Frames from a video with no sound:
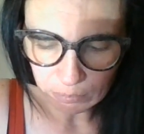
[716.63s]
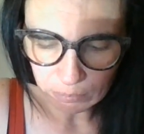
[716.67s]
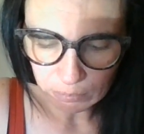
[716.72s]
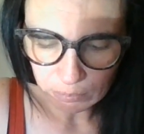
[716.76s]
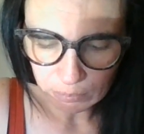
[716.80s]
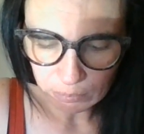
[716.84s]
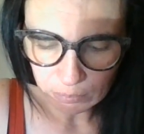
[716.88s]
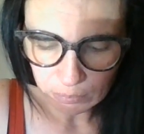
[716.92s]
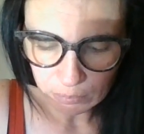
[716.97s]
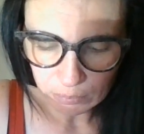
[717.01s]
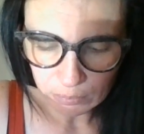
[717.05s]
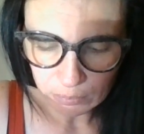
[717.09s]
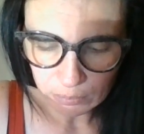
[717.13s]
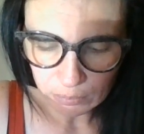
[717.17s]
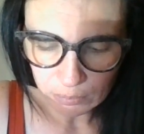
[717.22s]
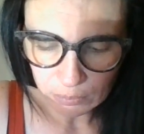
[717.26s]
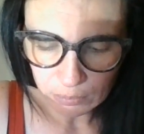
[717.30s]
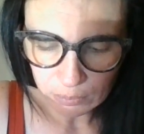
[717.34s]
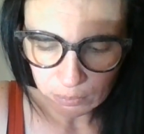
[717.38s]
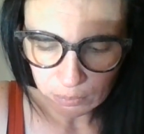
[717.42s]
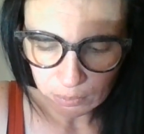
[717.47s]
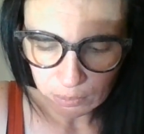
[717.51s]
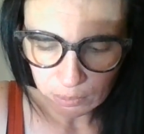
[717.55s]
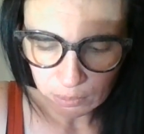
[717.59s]

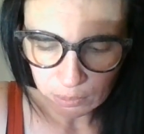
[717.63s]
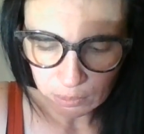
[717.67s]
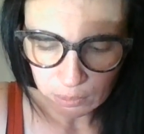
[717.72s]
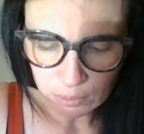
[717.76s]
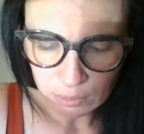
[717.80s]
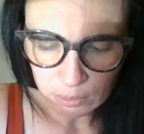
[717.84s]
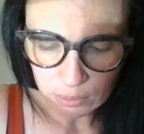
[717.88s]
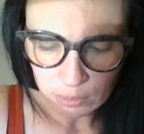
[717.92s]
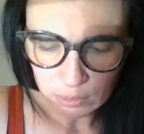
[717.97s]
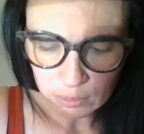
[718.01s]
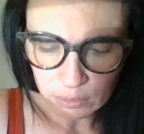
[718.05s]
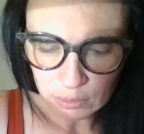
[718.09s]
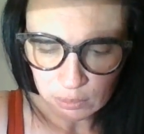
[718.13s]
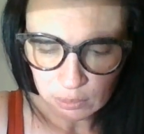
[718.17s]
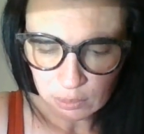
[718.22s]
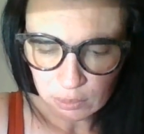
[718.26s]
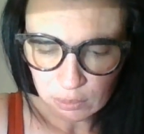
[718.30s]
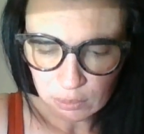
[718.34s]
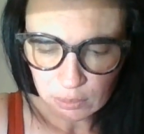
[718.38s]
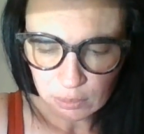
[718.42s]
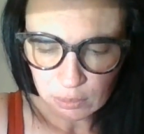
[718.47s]
[no speech]